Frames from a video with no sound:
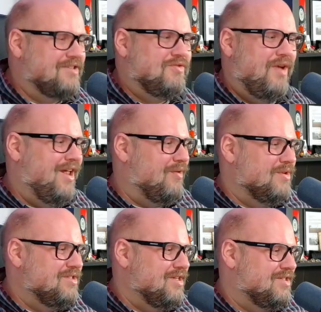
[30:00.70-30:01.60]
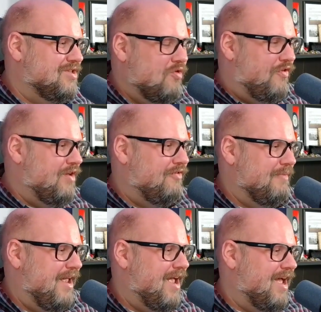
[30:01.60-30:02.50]
week was just so fun for
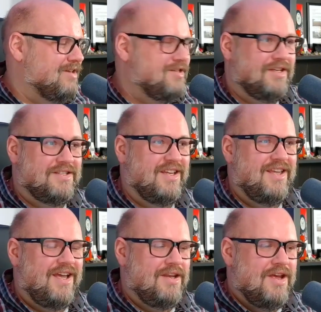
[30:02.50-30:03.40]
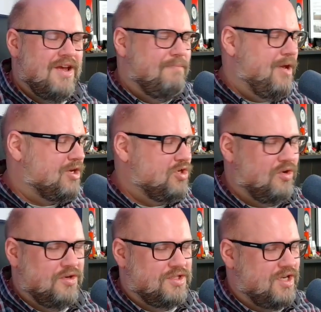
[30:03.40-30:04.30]
me, and to get
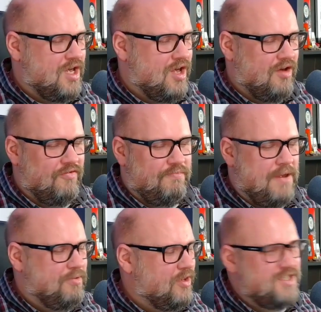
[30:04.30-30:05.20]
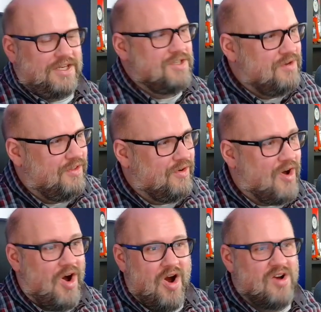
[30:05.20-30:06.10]
pictures of people listening to it in their
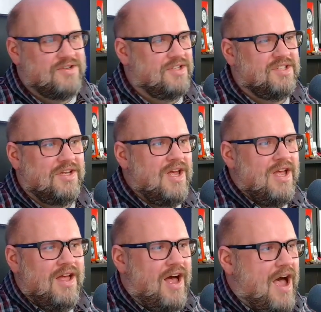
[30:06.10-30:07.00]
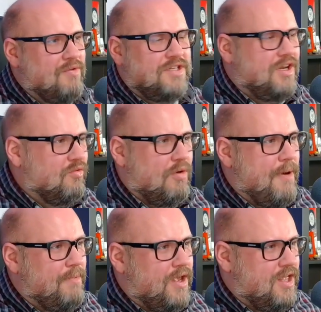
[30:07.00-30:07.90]
cars, and I was at a
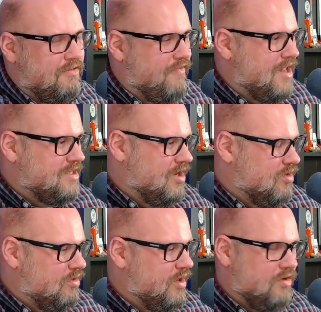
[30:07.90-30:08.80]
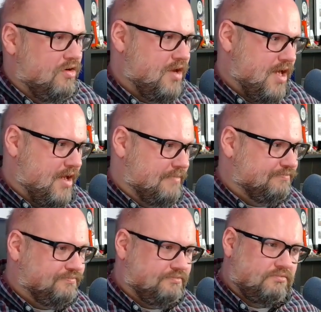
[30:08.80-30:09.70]
Republican event here
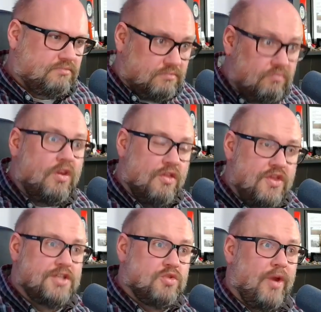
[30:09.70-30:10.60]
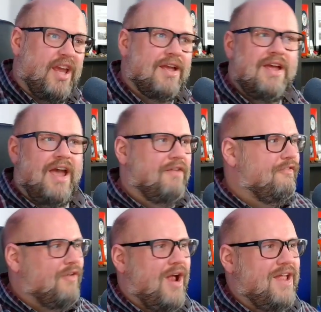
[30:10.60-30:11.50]
earlier this week, and
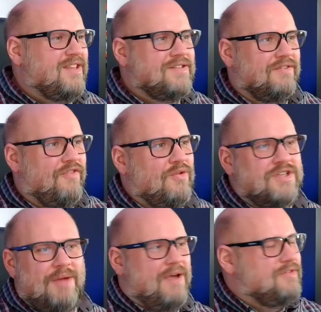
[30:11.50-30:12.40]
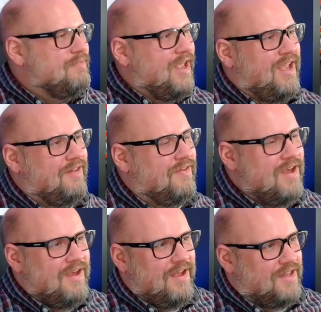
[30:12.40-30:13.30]
friends and folks coming up to me and
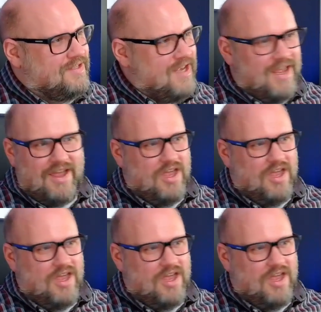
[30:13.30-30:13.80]
saying,